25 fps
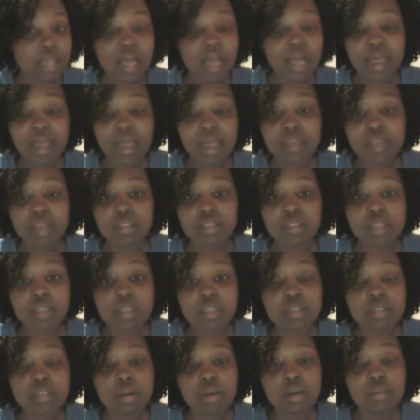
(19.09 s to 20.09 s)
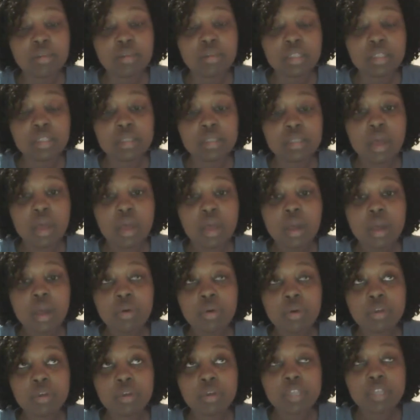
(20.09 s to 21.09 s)
I actually installed these
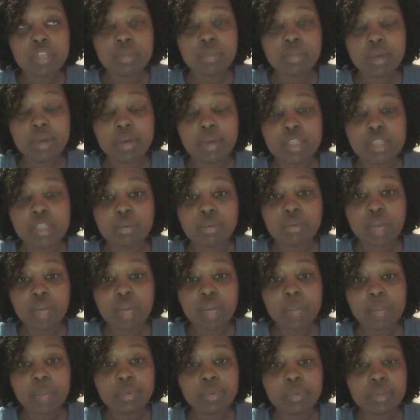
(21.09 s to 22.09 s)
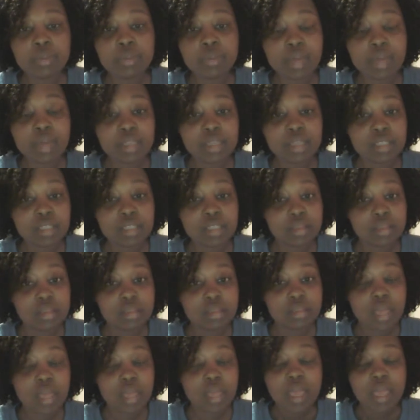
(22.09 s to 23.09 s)
crochet braids on April the
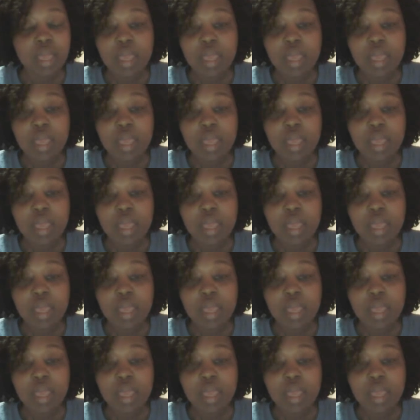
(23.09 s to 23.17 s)
19th,